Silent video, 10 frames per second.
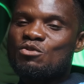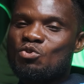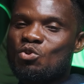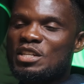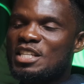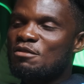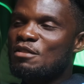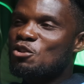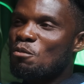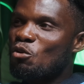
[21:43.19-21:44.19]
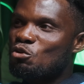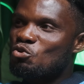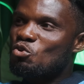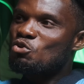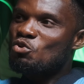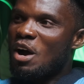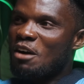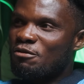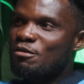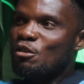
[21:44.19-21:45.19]
you only give the support to those who
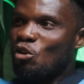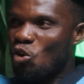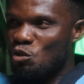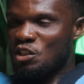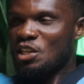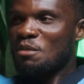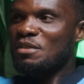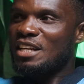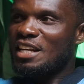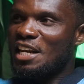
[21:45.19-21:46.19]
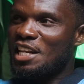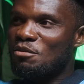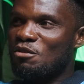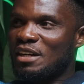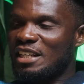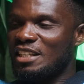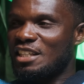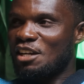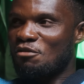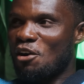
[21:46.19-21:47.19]
have lost something in the name of
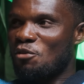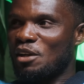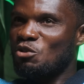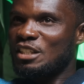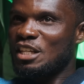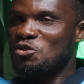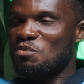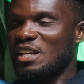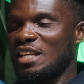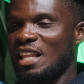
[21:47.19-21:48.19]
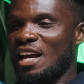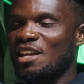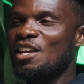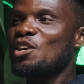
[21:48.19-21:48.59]
cleaning the environment, not just to make it like